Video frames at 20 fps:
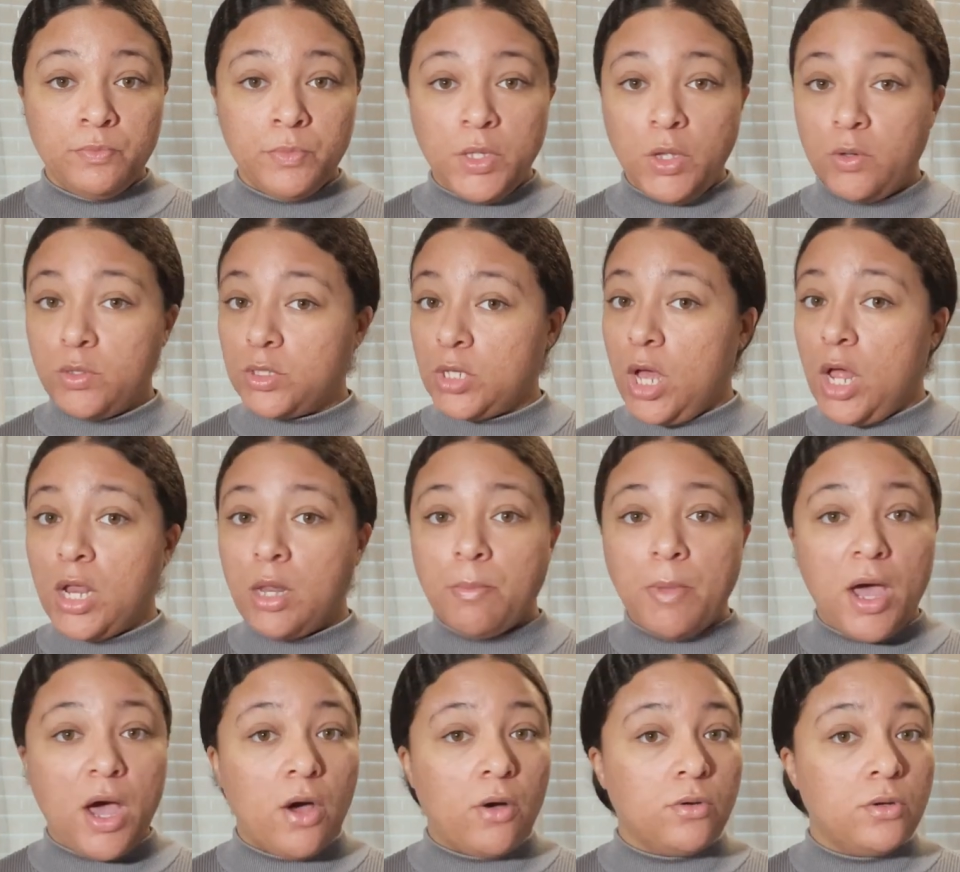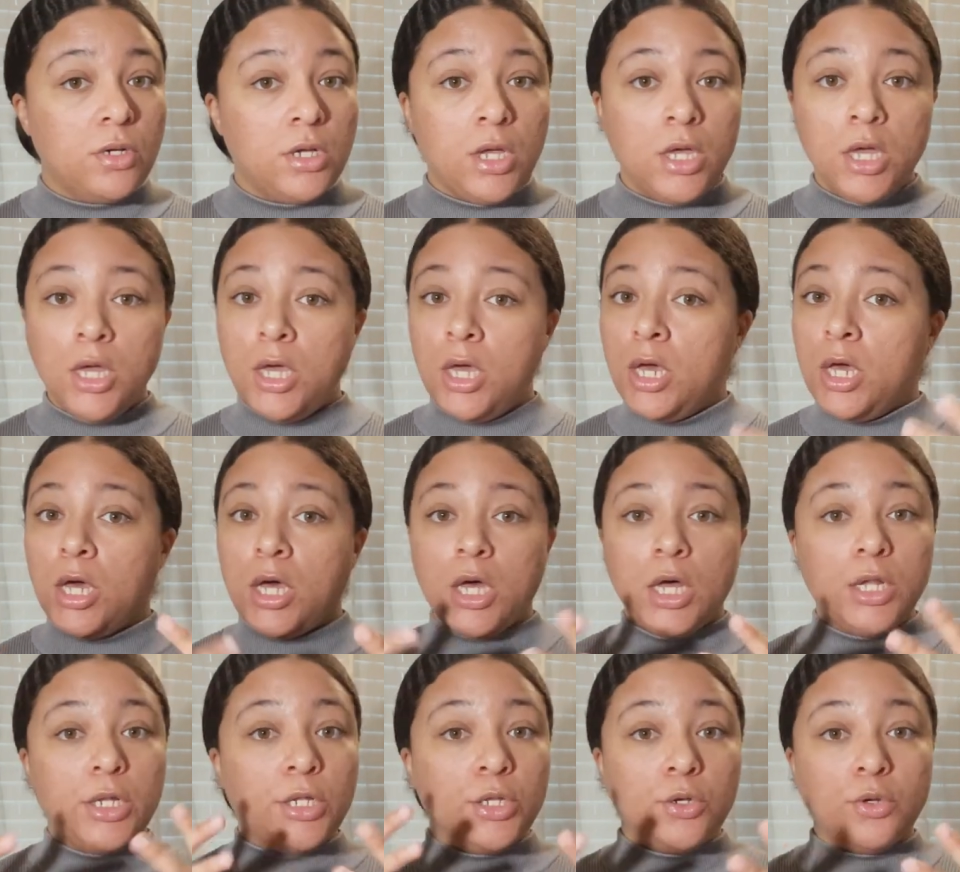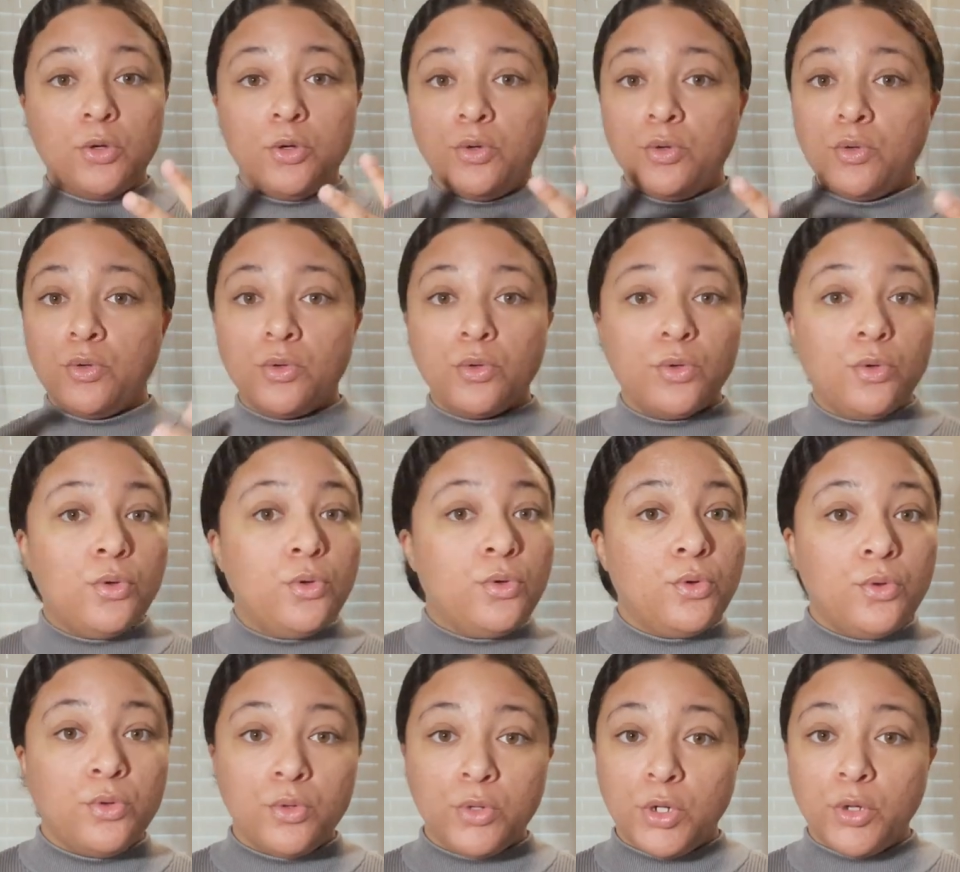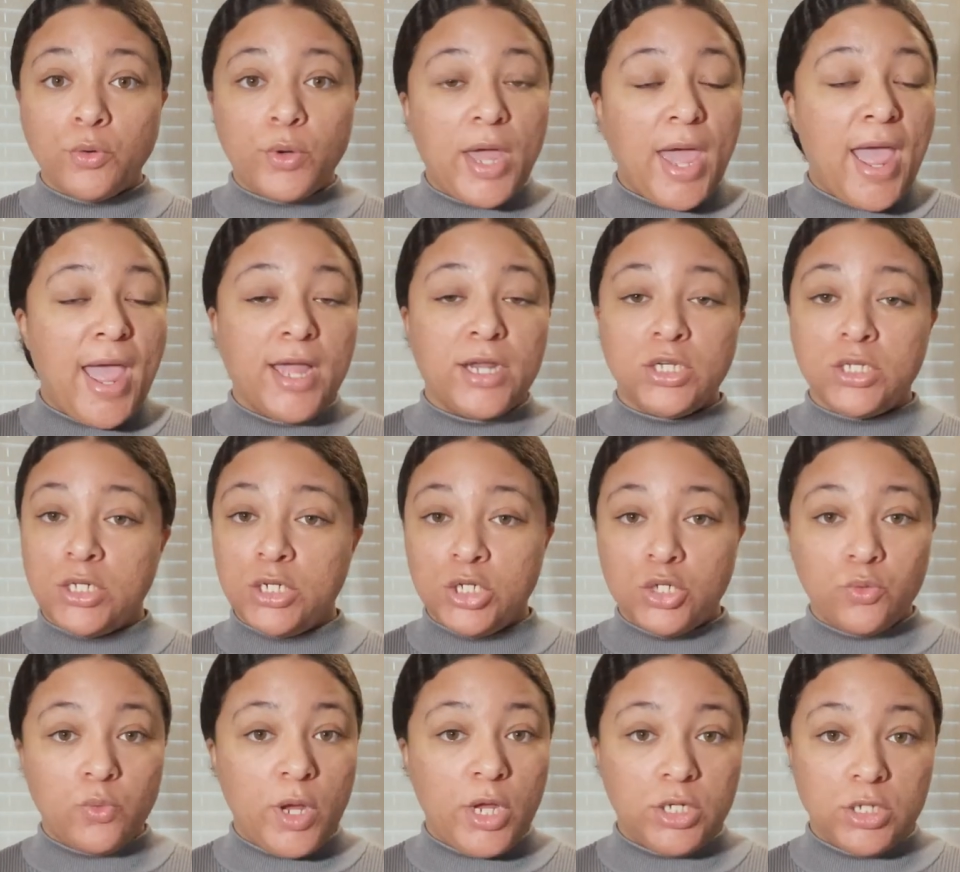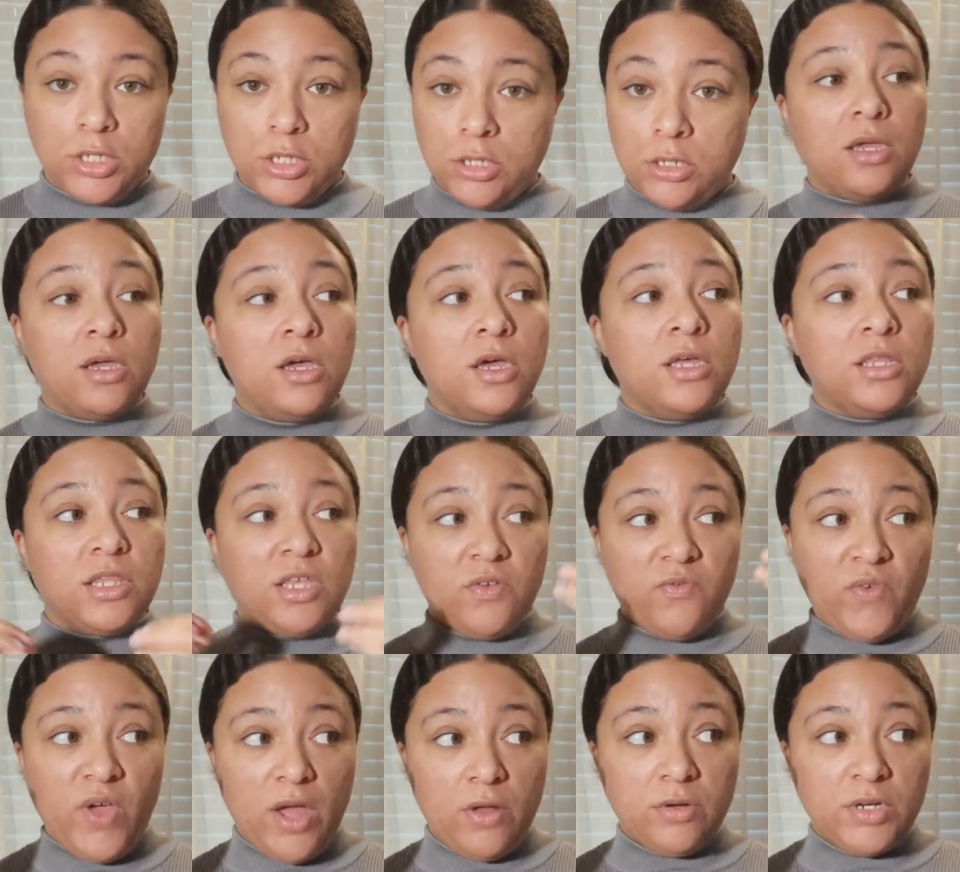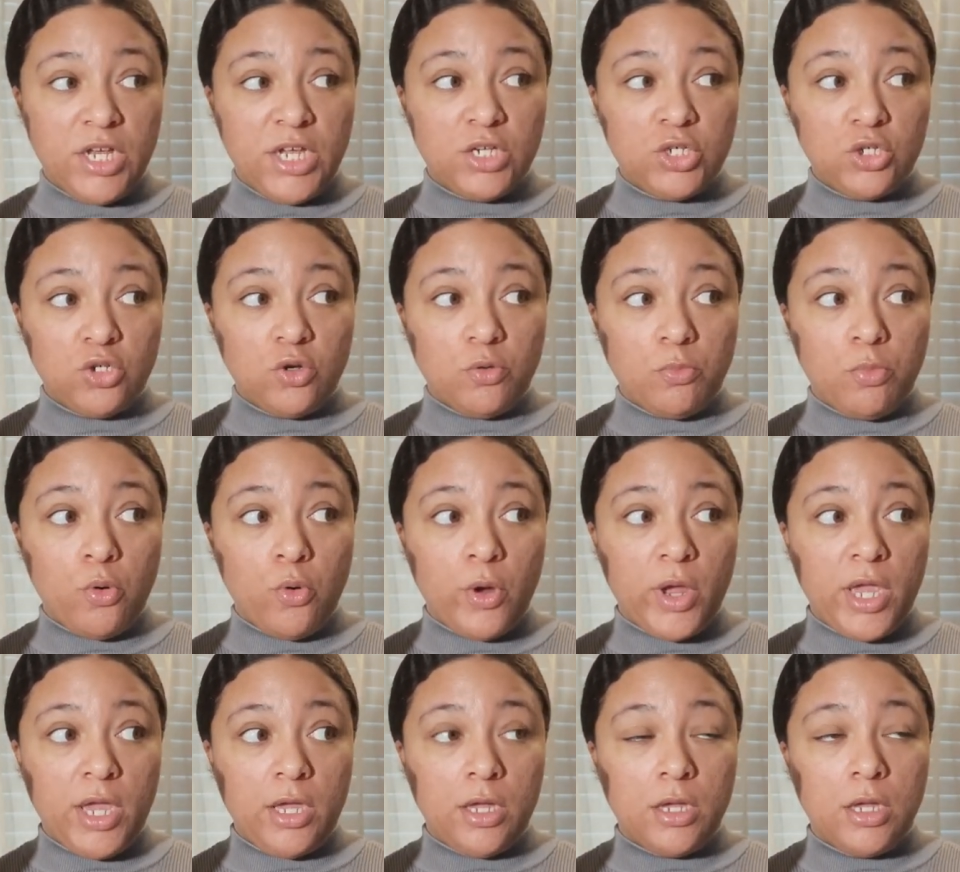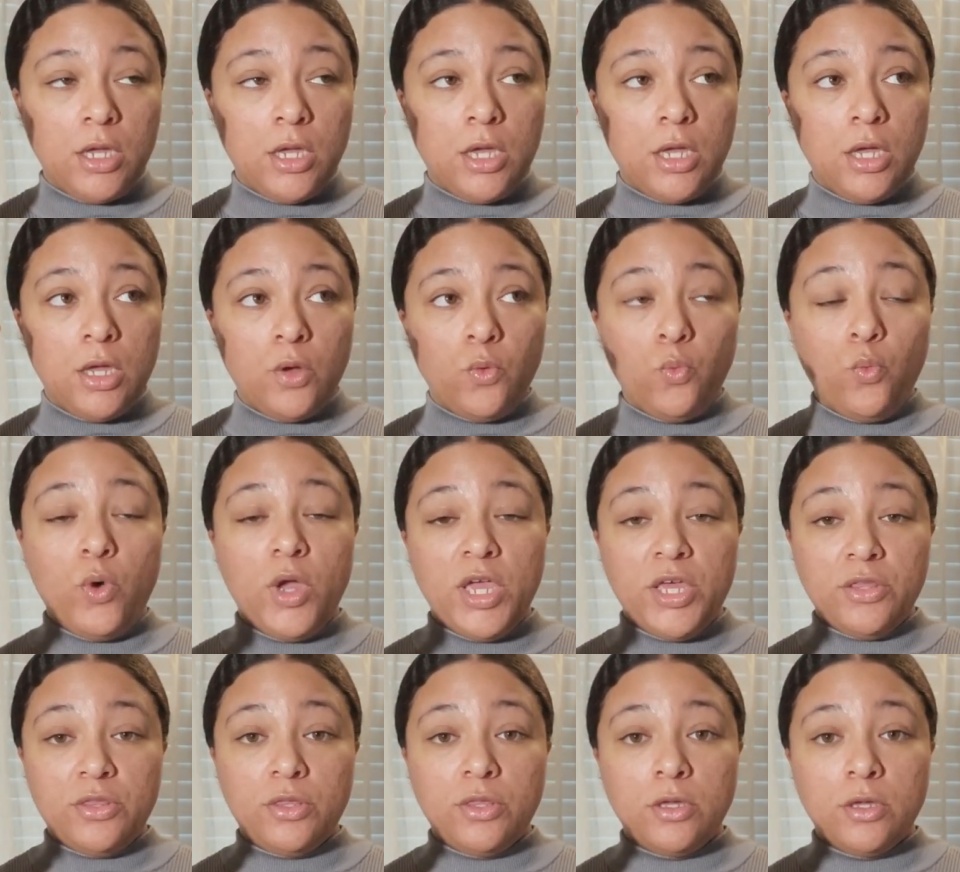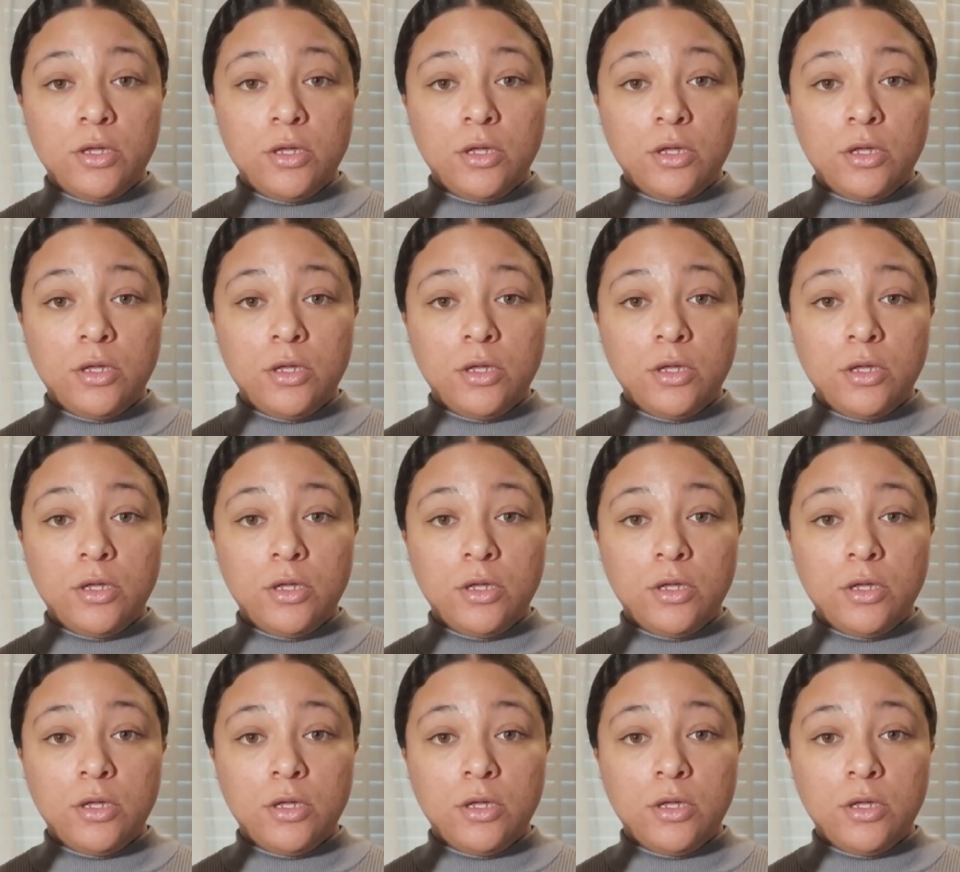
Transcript: It was all about a little, little cash situation, the foundational point with